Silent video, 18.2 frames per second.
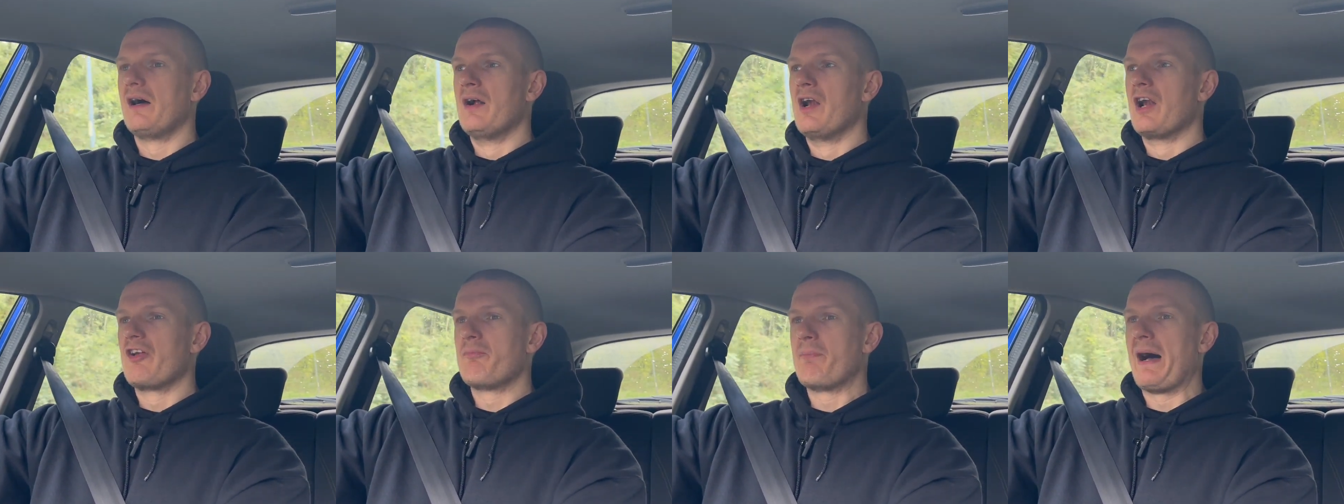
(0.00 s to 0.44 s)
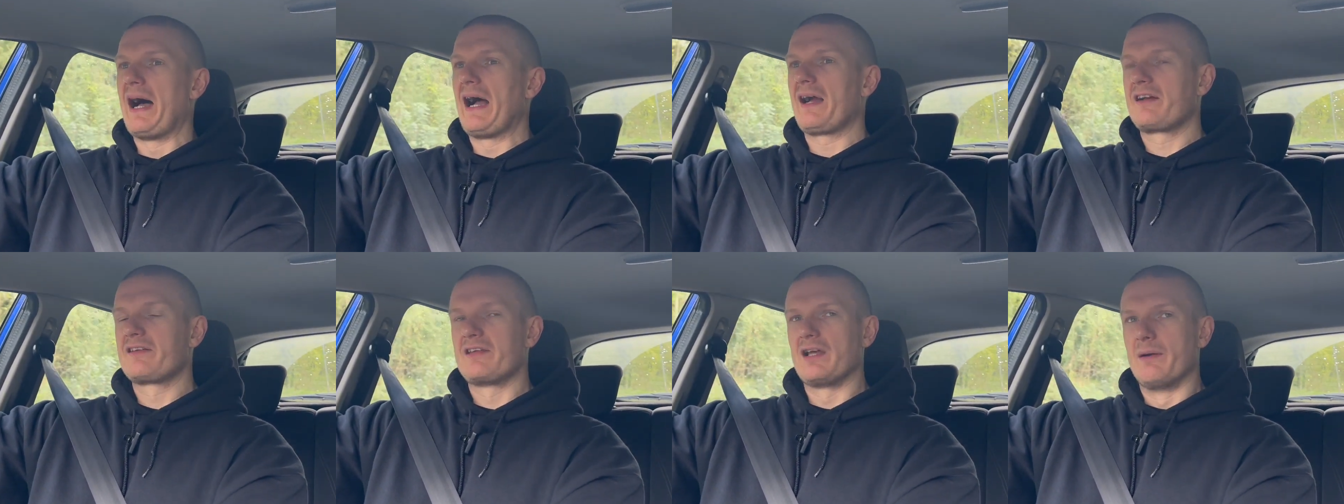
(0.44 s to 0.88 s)
And I've
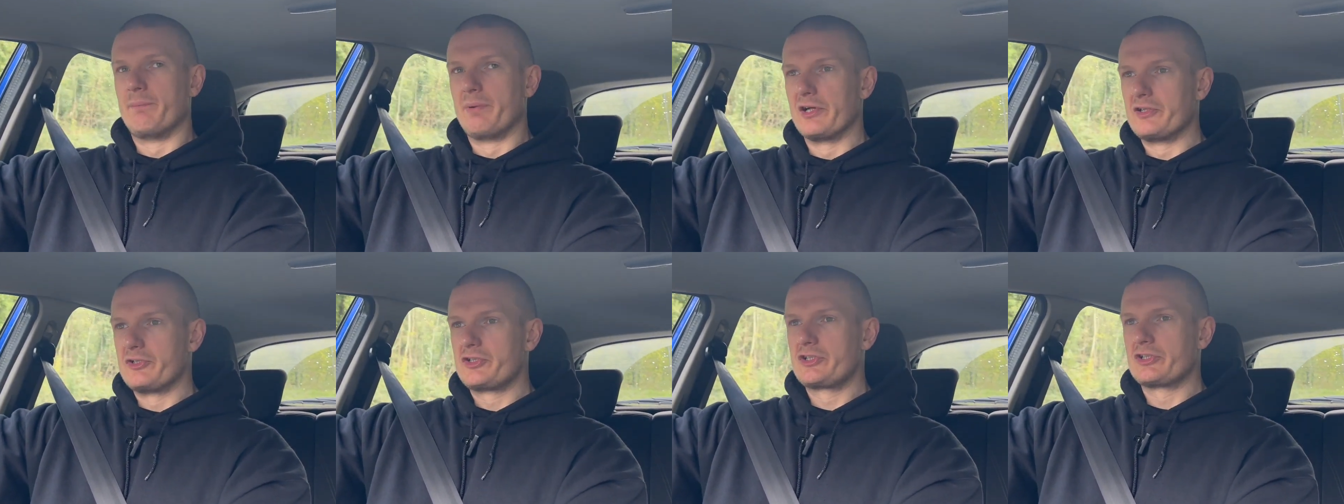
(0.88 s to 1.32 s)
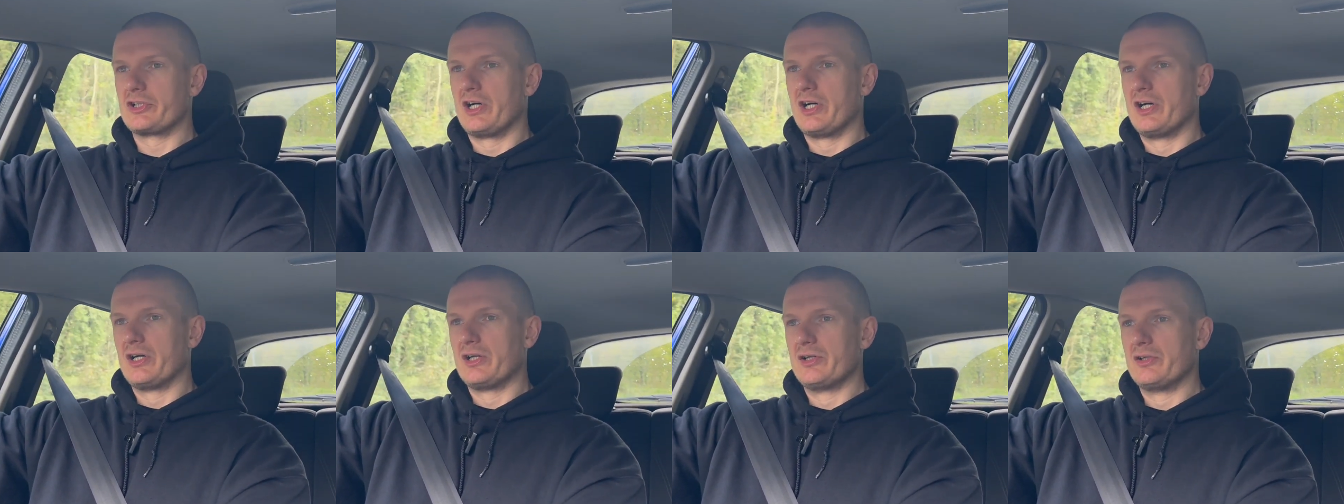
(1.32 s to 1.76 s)
packed a bunch
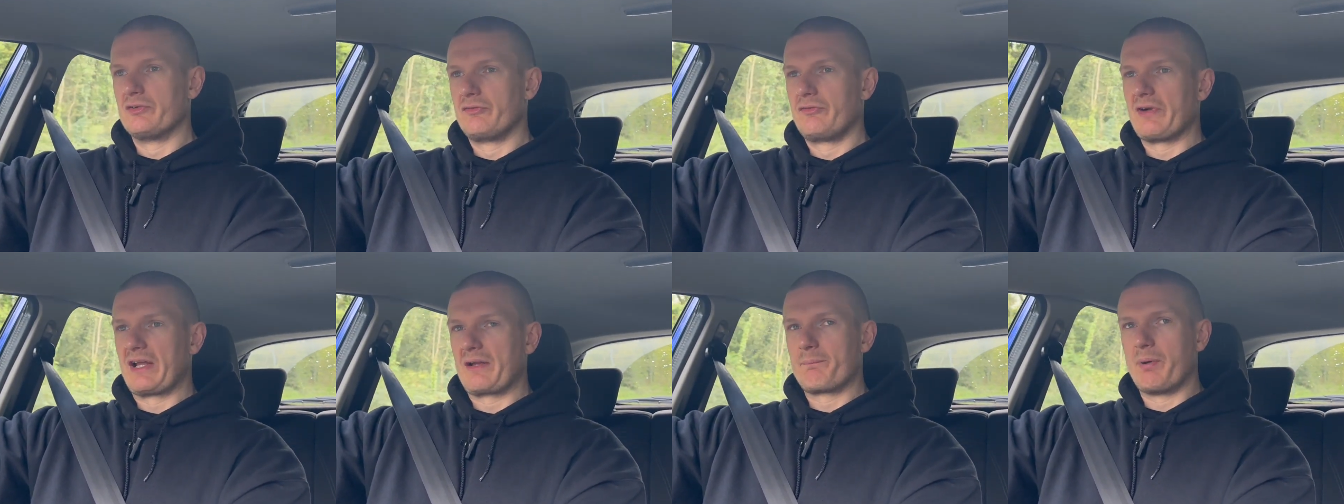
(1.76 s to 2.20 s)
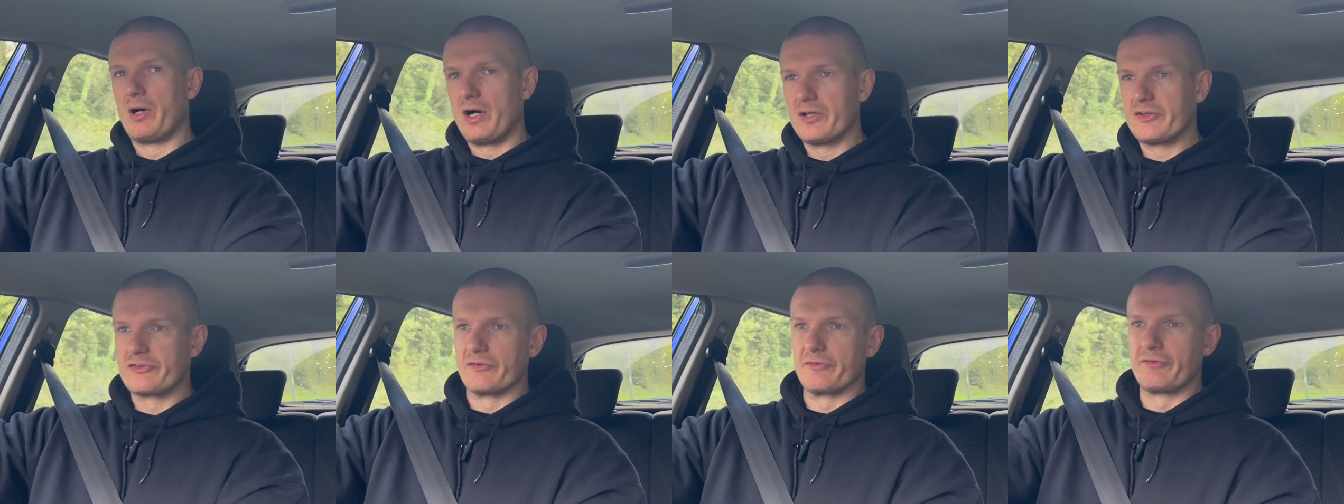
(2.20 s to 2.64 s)
of like
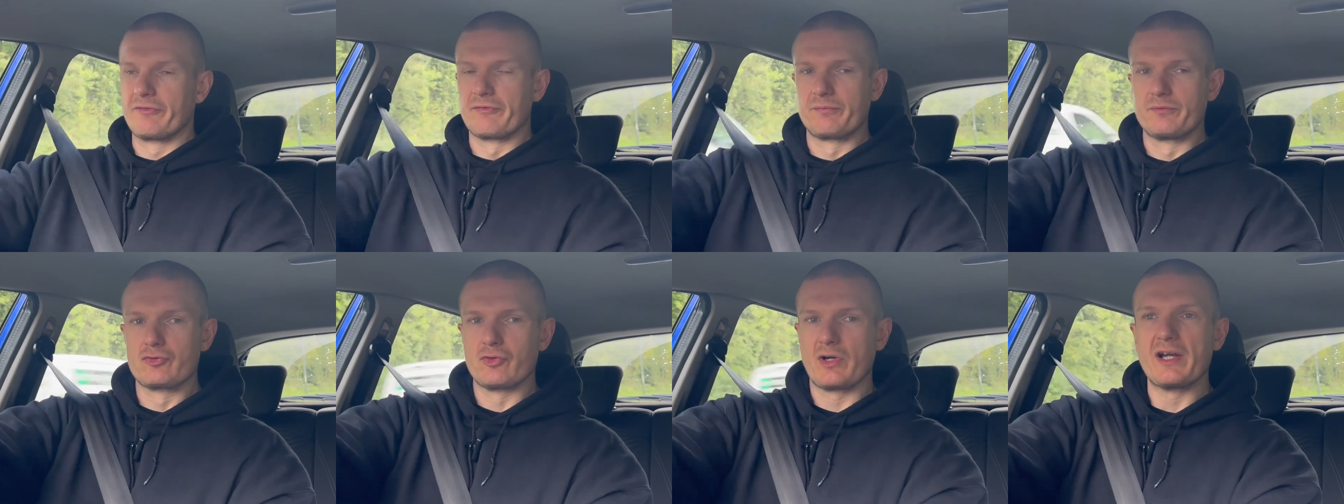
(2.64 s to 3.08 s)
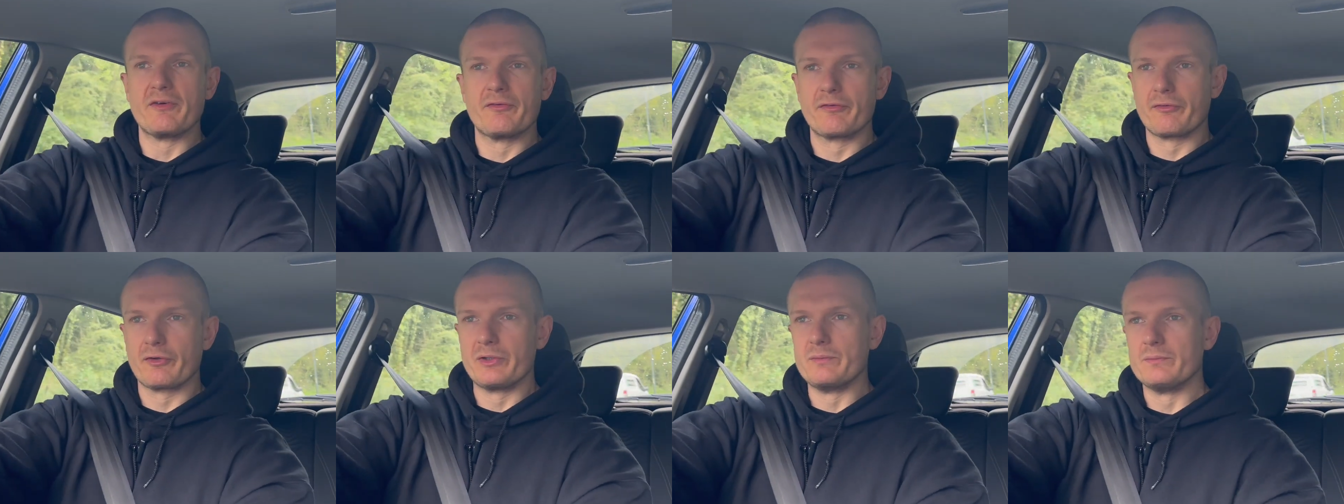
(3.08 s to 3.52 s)
pots of dried
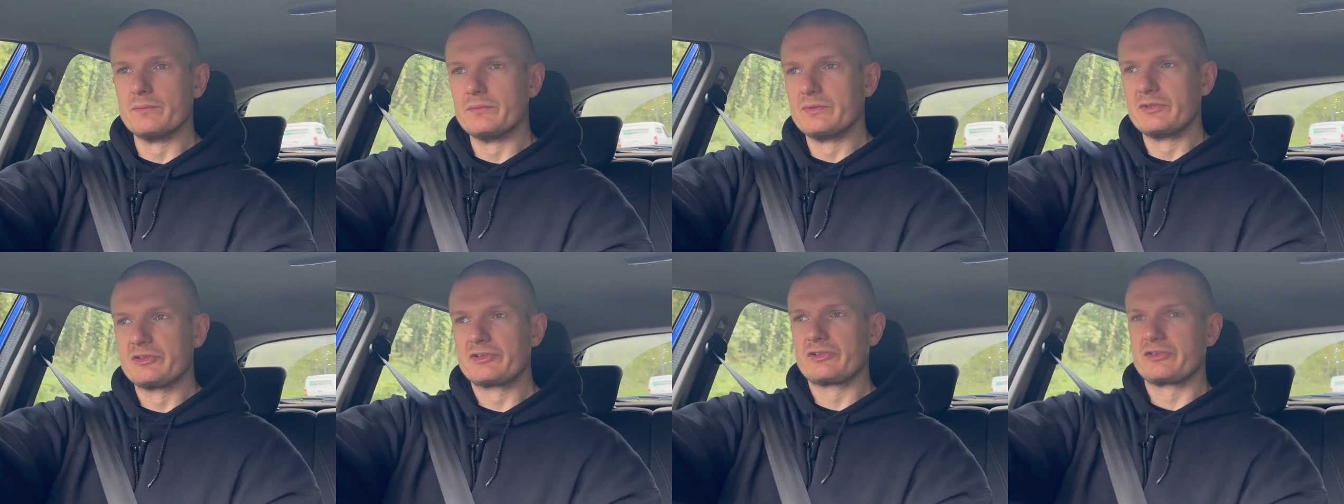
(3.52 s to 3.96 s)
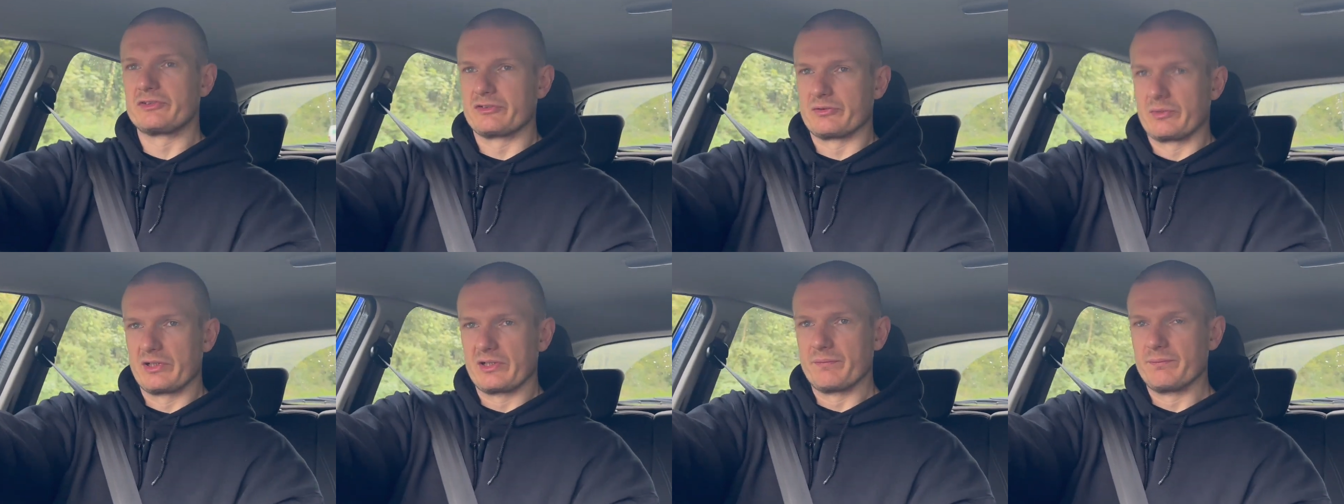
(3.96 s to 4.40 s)
fruit
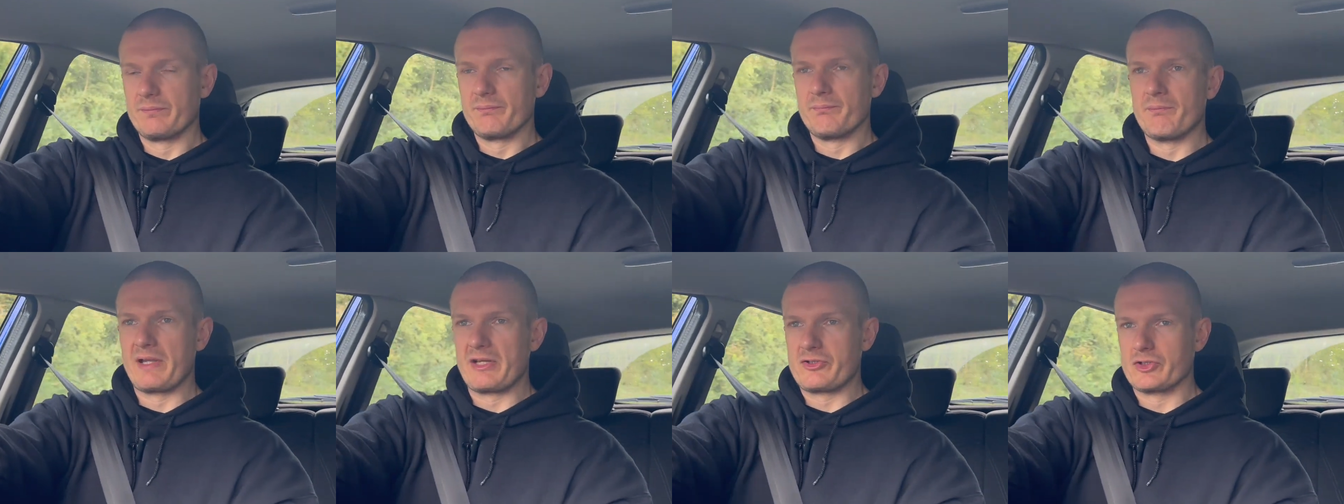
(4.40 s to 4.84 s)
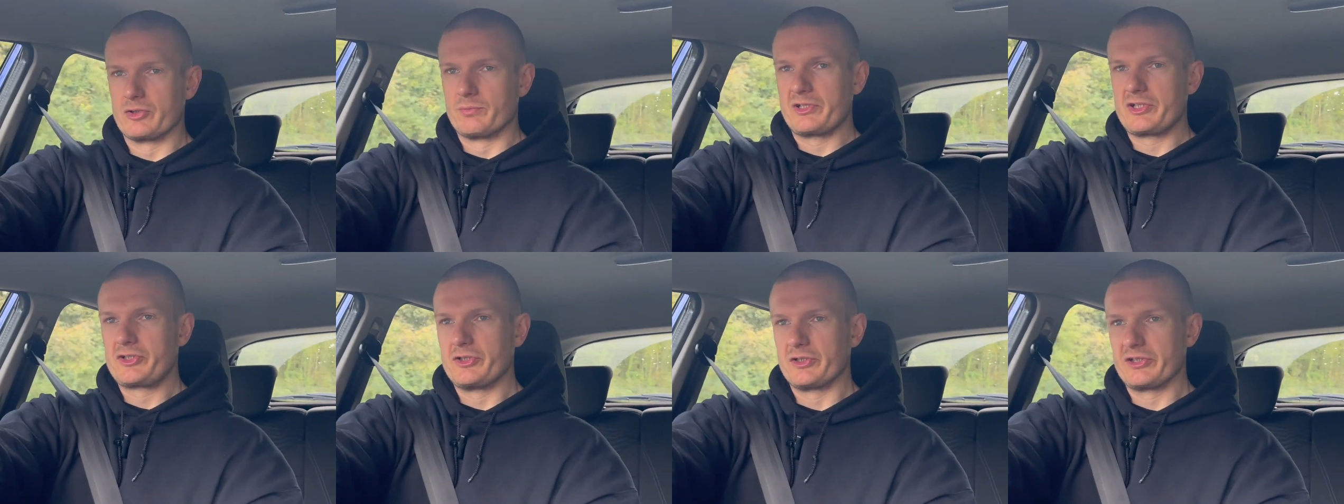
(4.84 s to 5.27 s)
because I want to make sure
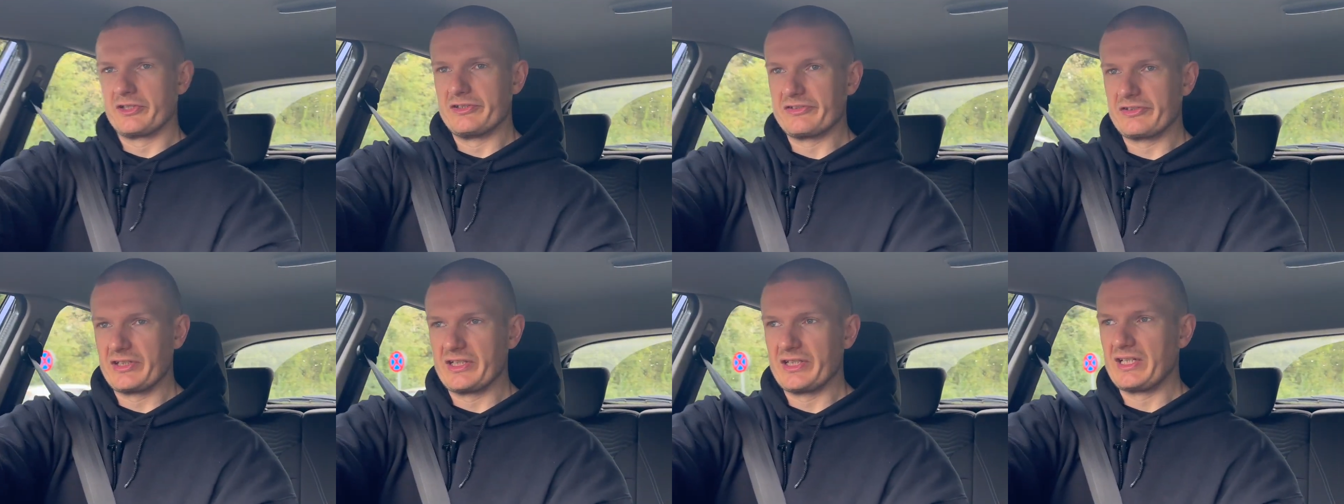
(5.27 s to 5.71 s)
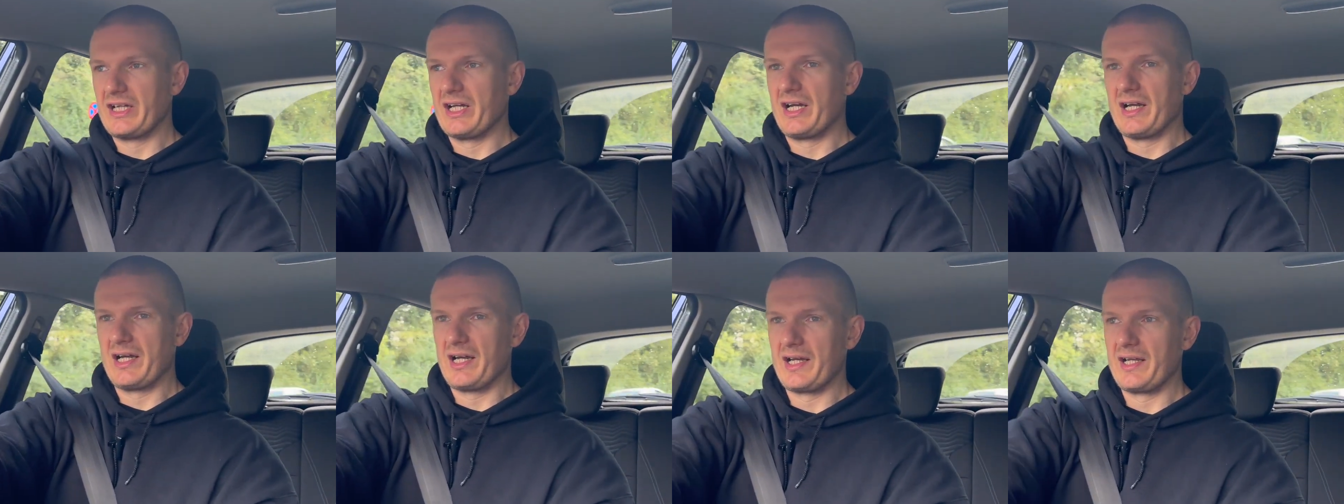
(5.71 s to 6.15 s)
my sugars are
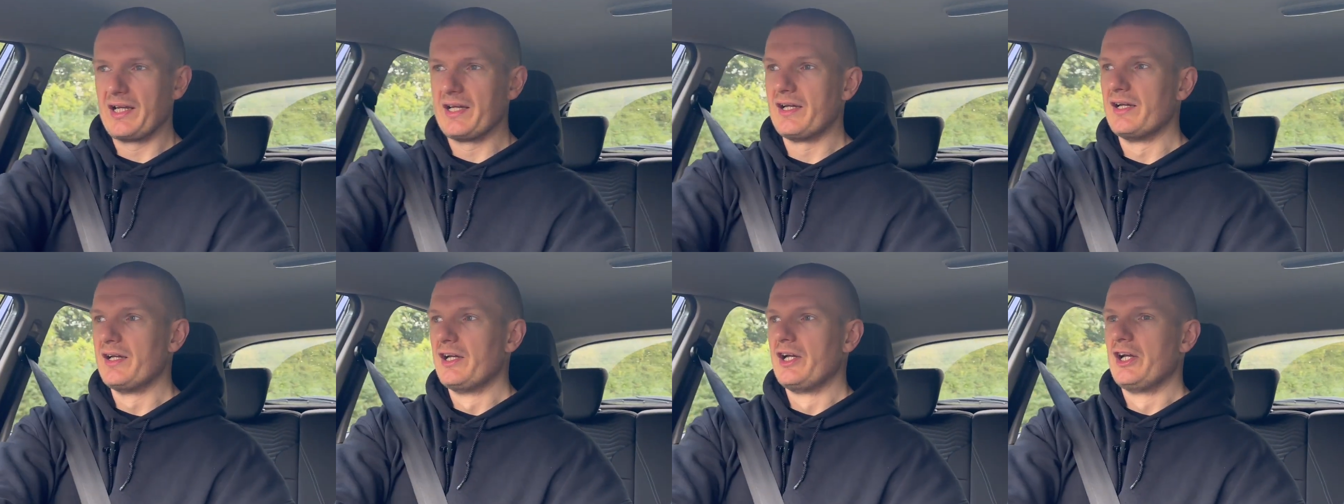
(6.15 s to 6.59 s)
higher